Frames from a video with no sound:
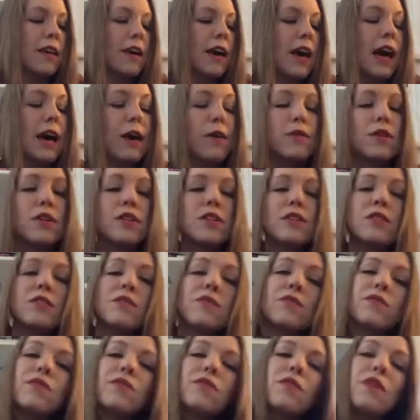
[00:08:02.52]
I was
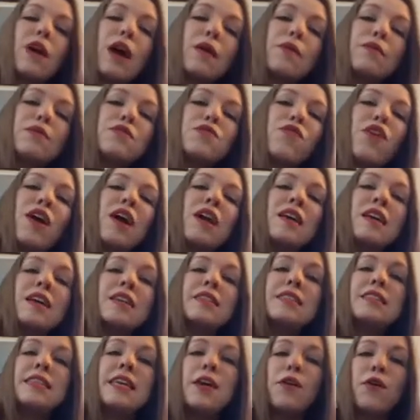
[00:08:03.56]
writing in
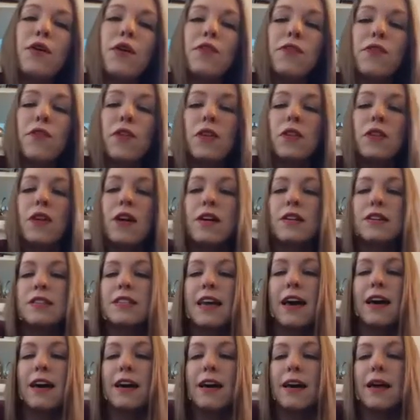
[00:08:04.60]
secret for a long
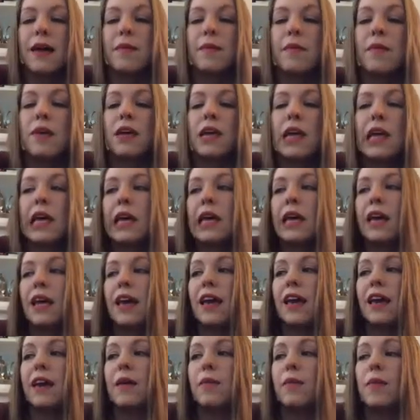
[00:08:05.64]
time,
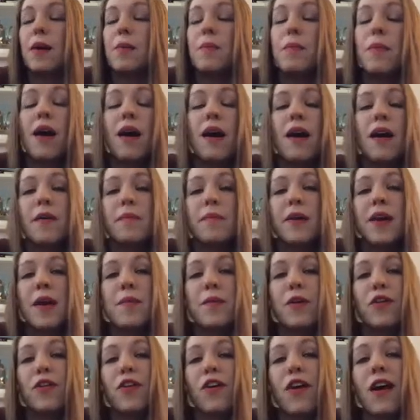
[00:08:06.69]
and my mom came
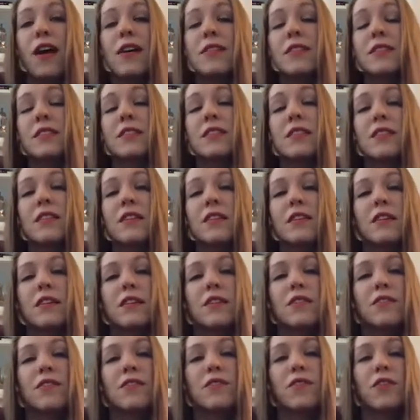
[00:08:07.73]
across
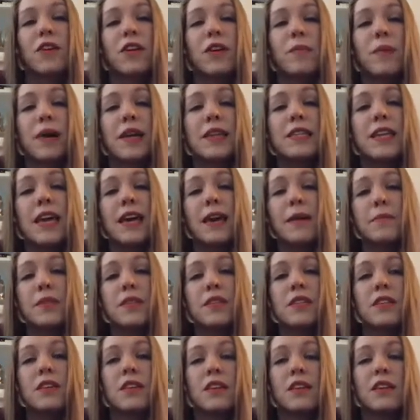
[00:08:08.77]
one of my
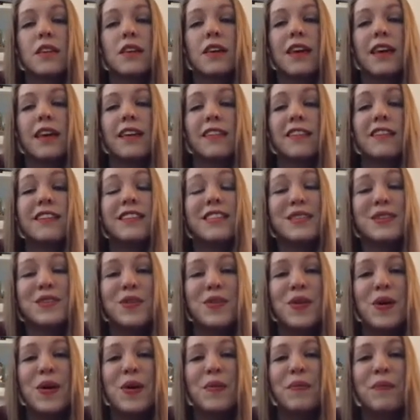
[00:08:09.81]
tapes and listened
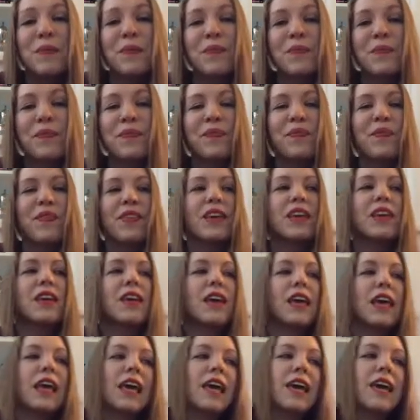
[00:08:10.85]
to it,
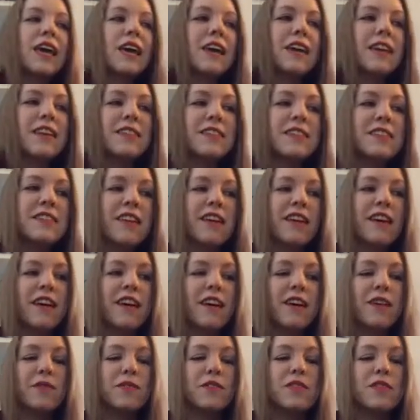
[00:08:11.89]
and
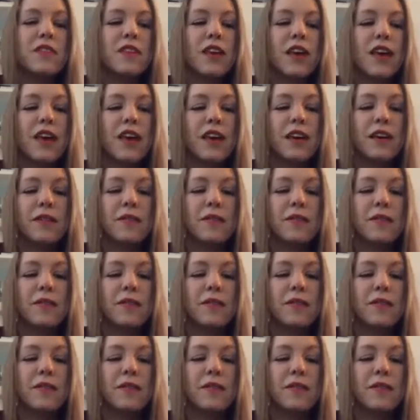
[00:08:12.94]
was like